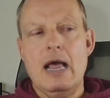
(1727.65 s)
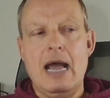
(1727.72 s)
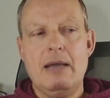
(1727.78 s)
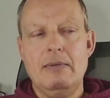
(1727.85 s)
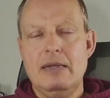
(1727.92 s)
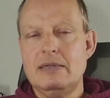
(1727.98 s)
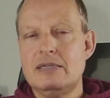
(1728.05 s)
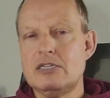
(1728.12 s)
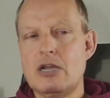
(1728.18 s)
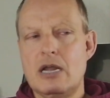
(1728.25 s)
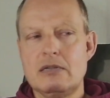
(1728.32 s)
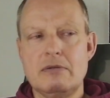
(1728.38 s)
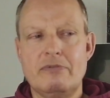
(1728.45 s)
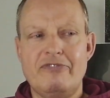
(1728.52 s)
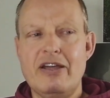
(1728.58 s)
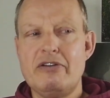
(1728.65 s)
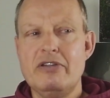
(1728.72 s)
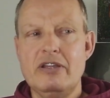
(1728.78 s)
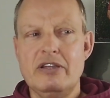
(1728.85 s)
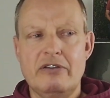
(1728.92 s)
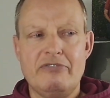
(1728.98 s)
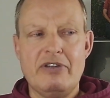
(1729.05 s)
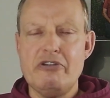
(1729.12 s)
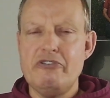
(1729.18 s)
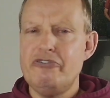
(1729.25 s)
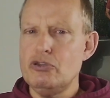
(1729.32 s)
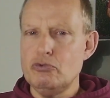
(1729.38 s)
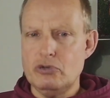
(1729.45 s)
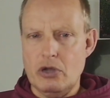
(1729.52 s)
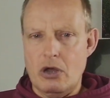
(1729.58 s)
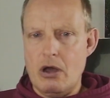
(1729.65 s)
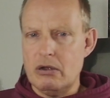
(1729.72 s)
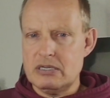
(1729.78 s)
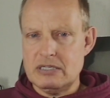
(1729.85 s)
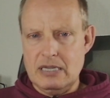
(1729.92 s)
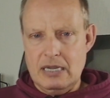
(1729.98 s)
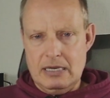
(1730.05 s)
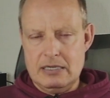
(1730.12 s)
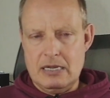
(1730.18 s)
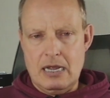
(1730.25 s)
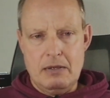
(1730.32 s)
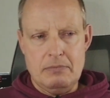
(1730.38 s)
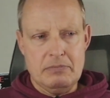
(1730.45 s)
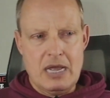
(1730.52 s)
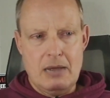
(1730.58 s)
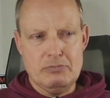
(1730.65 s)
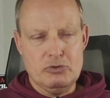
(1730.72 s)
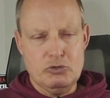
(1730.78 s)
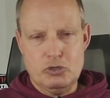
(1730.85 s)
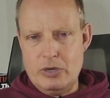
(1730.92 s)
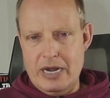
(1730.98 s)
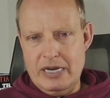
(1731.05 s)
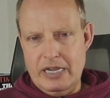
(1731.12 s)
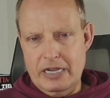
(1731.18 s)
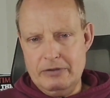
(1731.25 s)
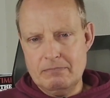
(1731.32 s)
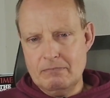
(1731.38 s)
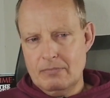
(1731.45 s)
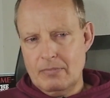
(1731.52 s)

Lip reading: It's not very few dogs that come to training